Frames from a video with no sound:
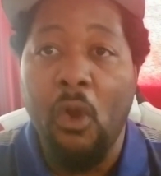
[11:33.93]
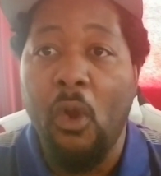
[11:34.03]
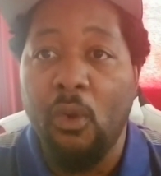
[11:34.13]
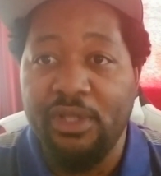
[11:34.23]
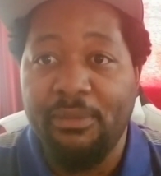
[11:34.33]

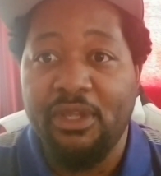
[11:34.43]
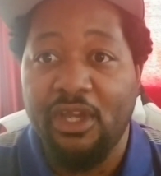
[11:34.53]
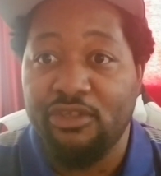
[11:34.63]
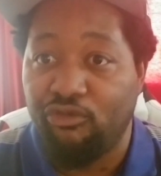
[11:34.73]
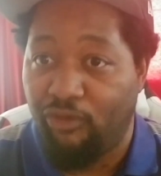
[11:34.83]
Only
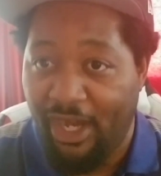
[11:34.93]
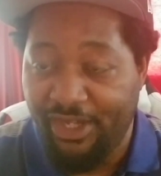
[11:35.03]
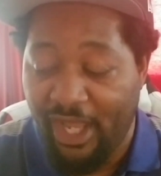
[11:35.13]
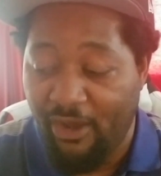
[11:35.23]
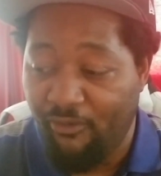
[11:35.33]
because right
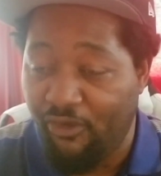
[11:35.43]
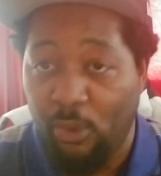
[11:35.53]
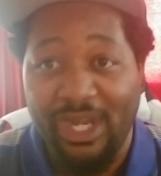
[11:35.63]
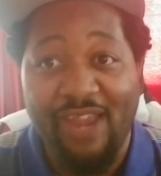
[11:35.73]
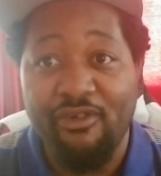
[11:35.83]
now, for
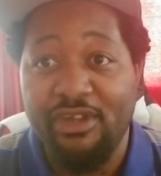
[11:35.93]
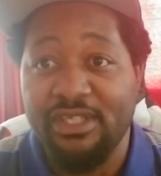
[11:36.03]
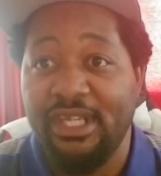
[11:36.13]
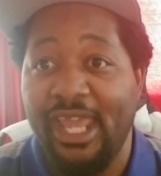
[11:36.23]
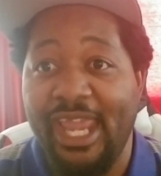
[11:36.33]
whatever
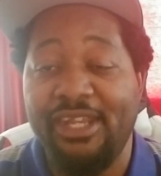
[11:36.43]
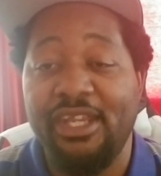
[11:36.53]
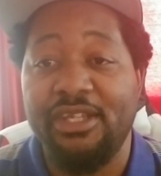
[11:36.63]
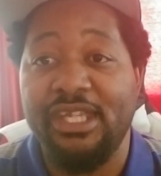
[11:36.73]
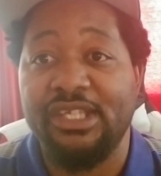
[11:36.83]
reason,
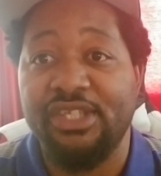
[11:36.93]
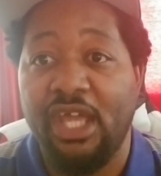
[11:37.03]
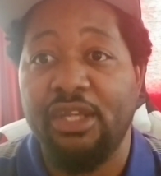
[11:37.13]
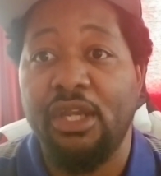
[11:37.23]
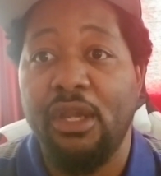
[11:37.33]
AT&T is
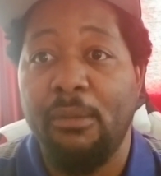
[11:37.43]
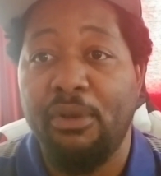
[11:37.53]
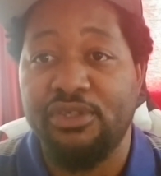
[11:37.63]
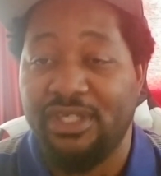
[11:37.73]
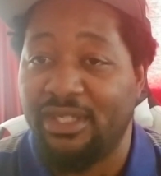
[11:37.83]
not
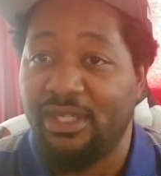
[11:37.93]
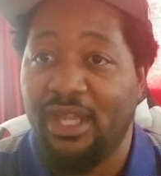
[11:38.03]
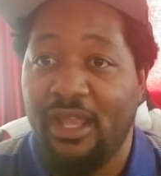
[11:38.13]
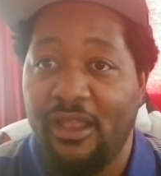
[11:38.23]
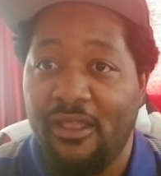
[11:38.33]
pushing
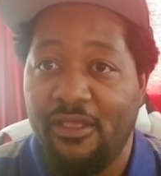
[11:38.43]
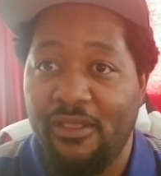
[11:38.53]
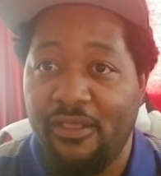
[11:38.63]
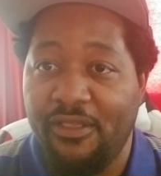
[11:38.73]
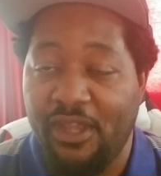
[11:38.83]

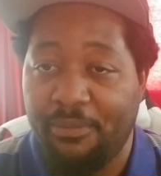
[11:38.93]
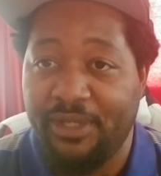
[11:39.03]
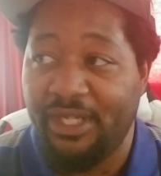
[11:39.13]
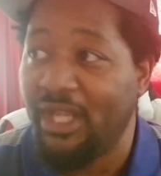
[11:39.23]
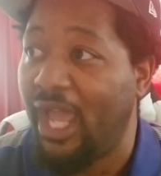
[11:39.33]
the
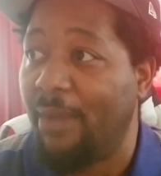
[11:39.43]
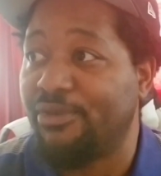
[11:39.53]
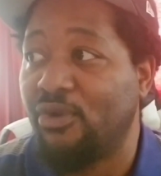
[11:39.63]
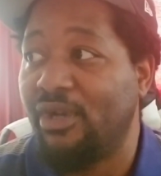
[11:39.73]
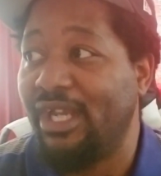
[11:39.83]
update. I'm
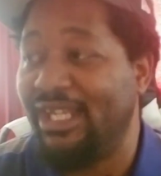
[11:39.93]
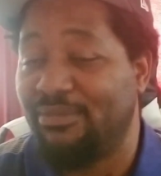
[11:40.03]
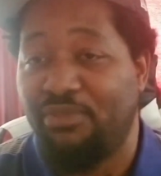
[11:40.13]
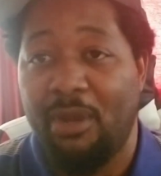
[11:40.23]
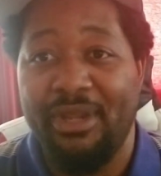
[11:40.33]
sure it's
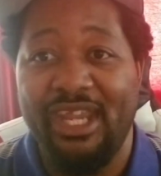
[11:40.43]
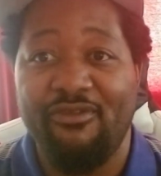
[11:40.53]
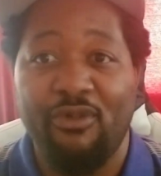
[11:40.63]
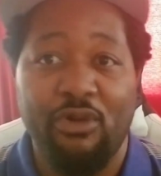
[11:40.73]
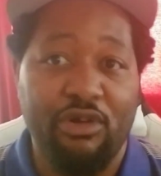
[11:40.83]
probably in
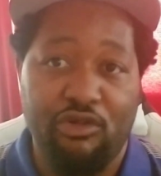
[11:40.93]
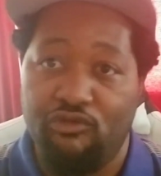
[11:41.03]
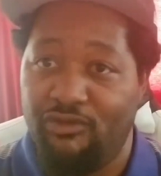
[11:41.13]
for